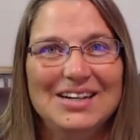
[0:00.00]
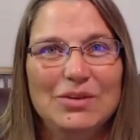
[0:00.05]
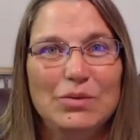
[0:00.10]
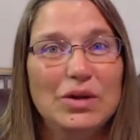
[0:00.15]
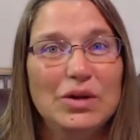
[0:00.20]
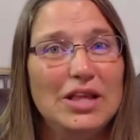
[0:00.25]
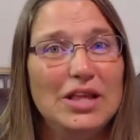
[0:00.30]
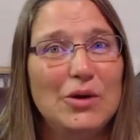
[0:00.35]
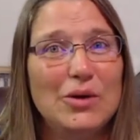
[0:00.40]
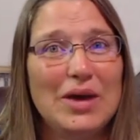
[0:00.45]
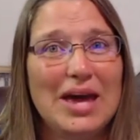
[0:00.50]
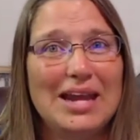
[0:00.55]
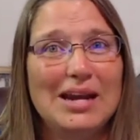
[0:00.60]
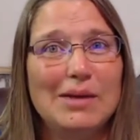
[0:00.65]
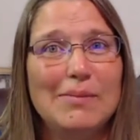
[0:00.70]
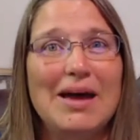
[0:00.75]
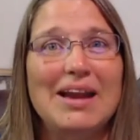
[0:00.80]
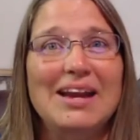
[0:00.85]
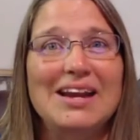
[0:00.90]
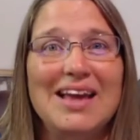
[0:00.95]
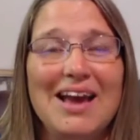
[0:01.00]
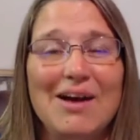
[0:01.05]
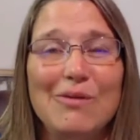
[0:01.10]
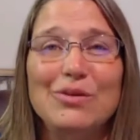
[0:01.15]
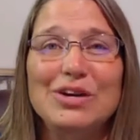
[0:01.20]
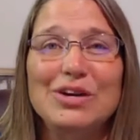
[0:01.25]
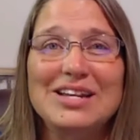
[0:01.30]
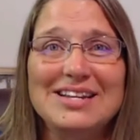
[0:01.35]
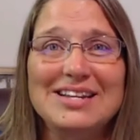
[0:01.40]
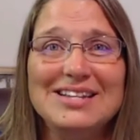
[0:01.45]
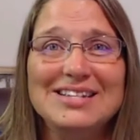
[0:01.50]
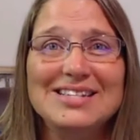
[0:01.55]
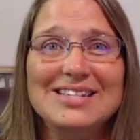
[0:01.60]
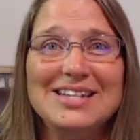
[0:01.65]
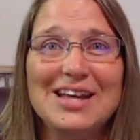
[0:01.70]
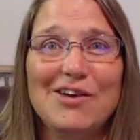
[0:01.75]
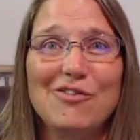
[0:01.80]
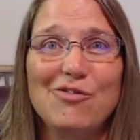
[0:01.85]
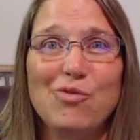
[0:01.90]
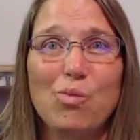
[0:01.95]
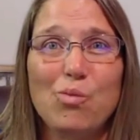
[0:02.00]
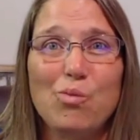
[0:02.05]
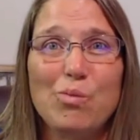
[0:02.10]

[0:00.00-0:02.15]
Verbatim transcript: We're located about an hour east of